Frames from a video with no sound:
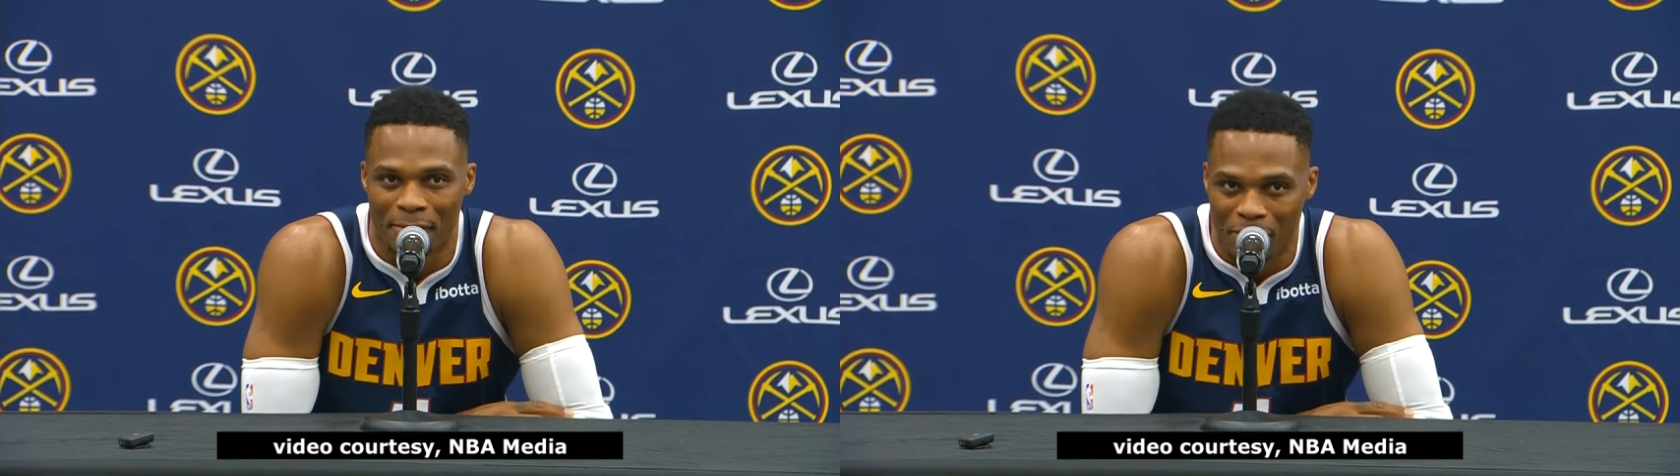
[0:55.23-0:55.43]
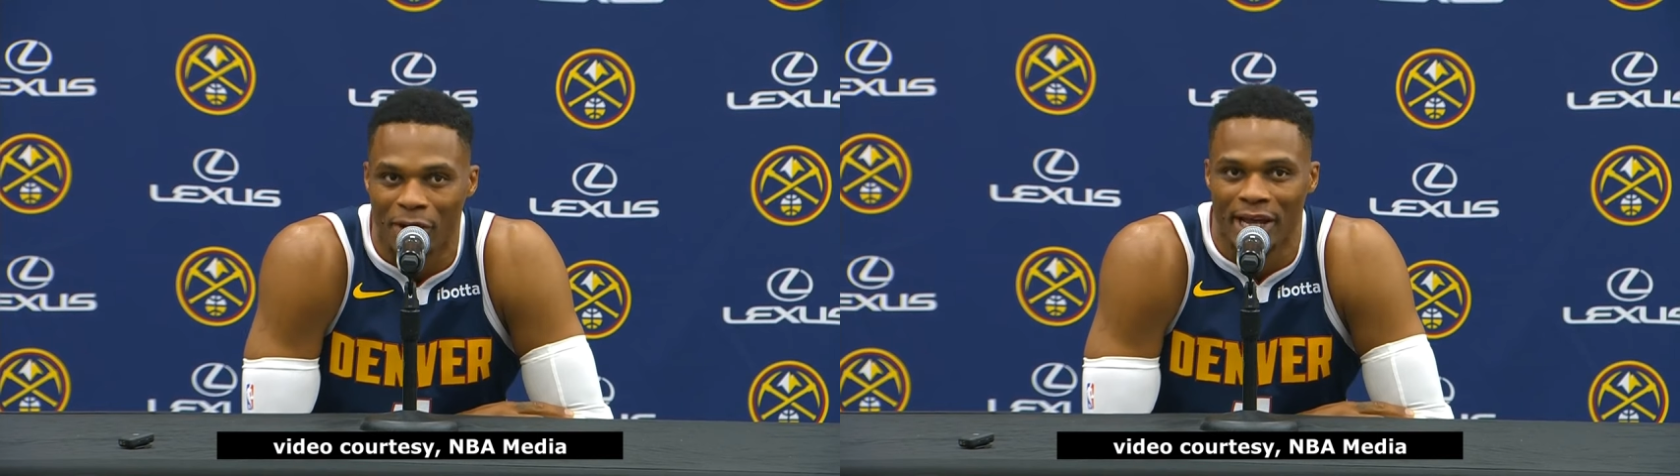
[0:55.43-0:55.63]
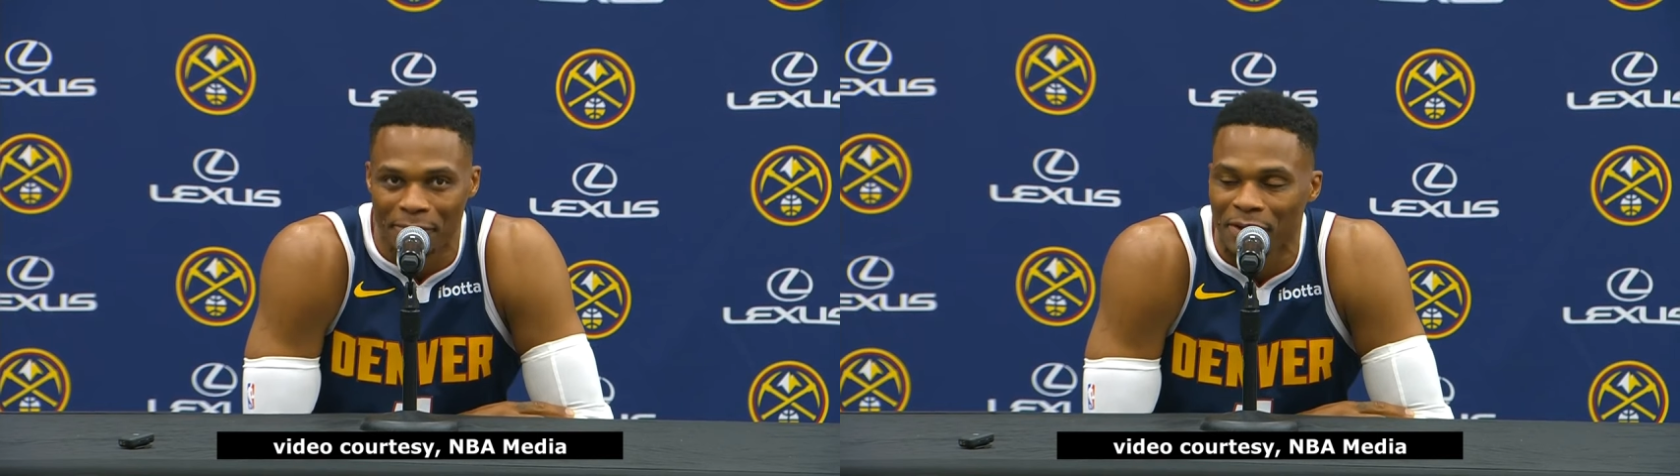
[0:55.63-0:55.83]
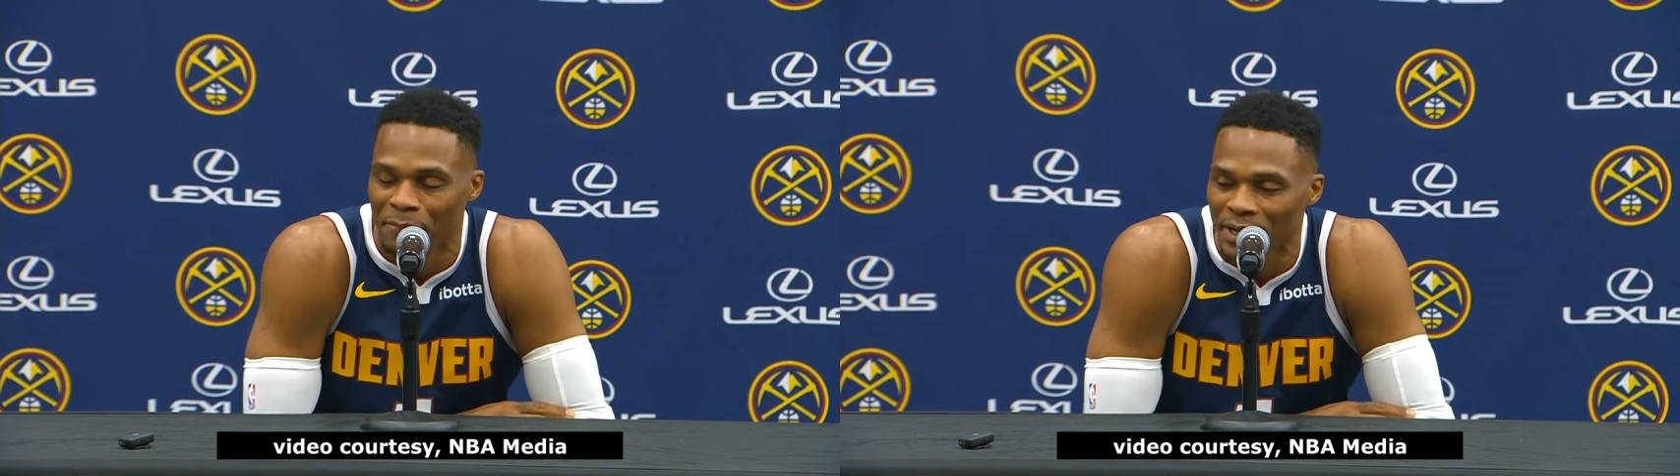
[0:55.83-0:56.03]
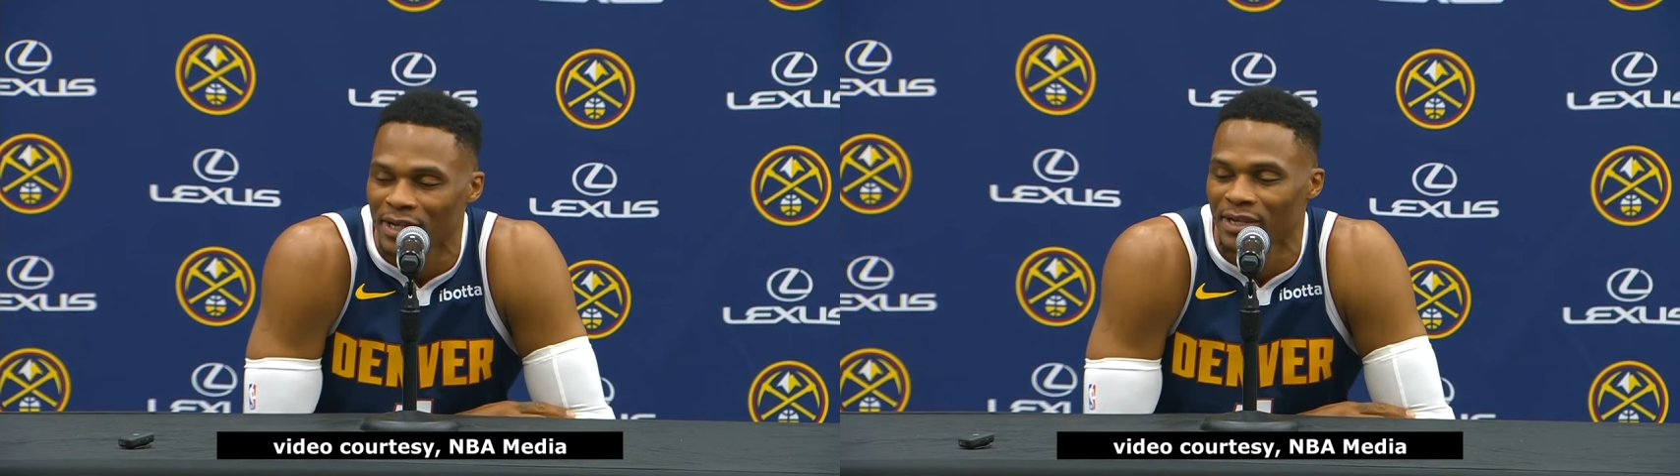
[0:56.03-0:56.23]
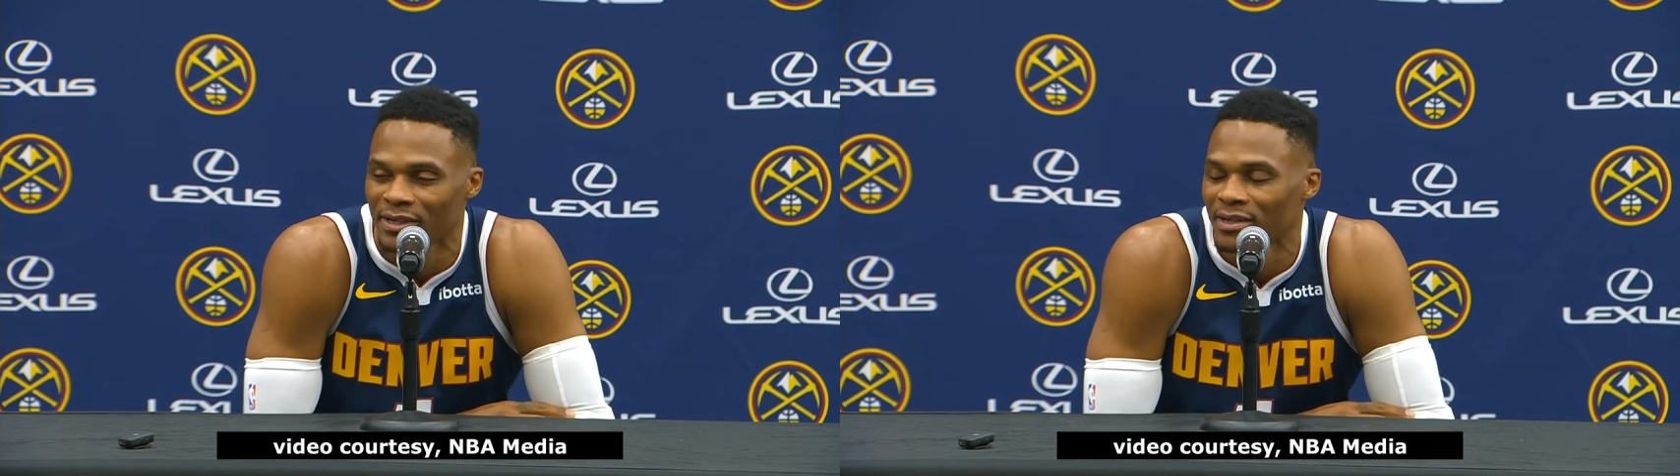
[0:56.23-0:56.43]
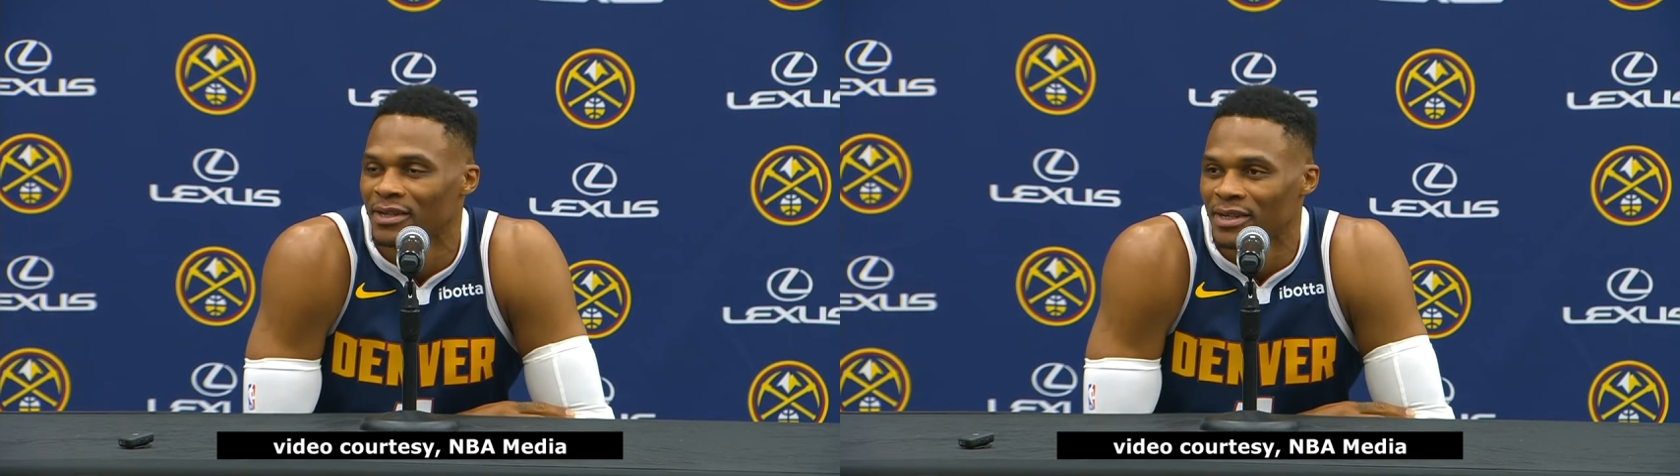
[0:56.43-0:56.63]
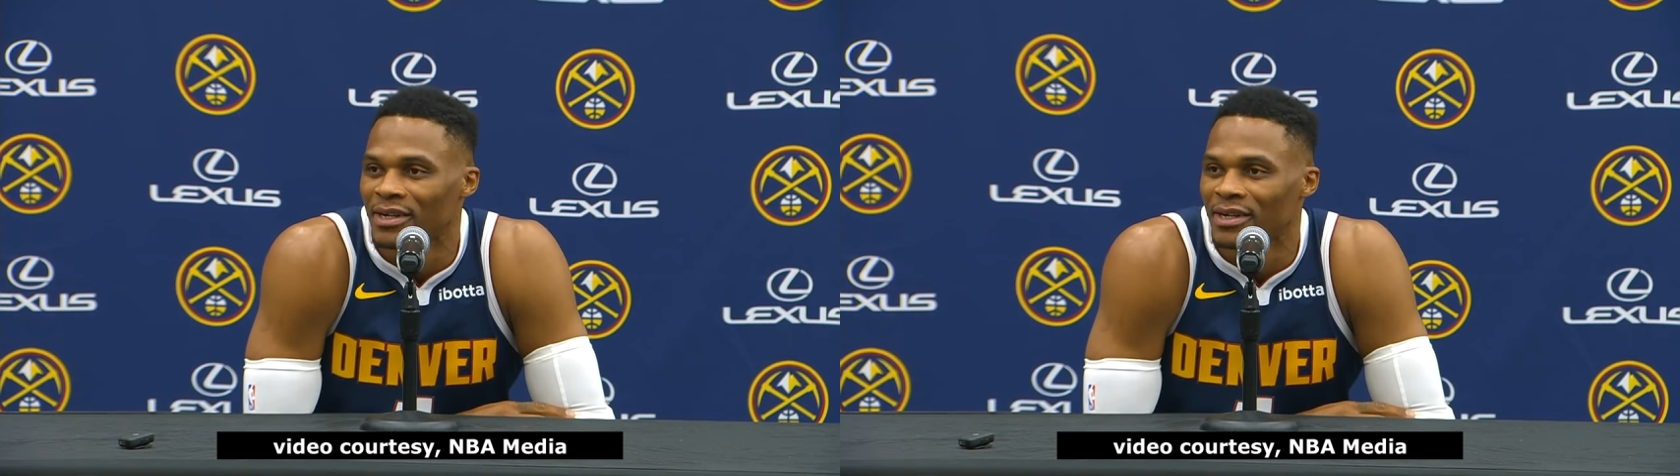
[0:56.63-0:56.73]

But when I am competing,